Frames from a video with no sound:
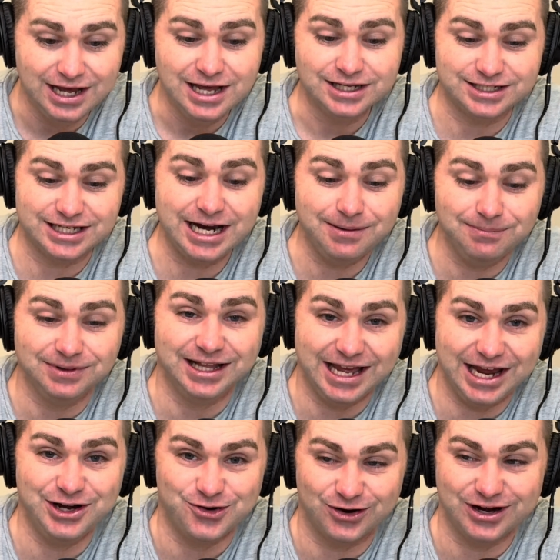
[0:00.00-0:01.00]
Sam
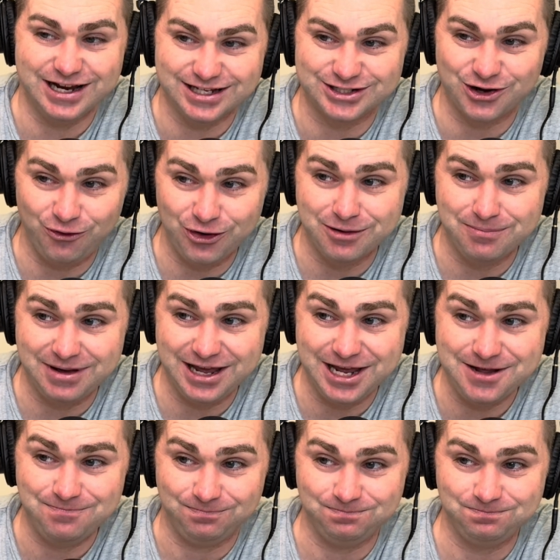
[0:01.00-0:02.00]
Landry is going to
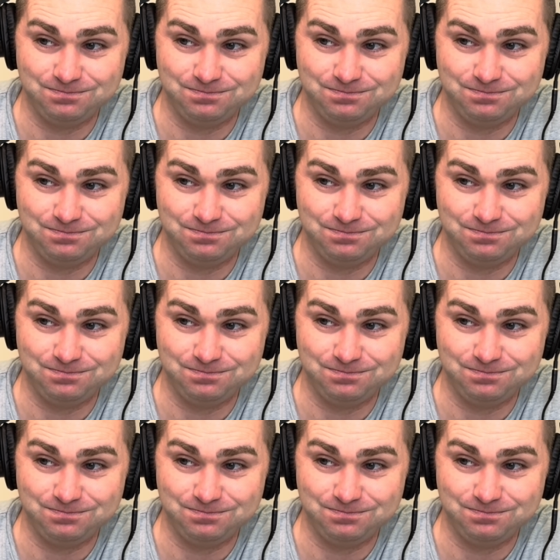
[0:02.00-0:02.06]
be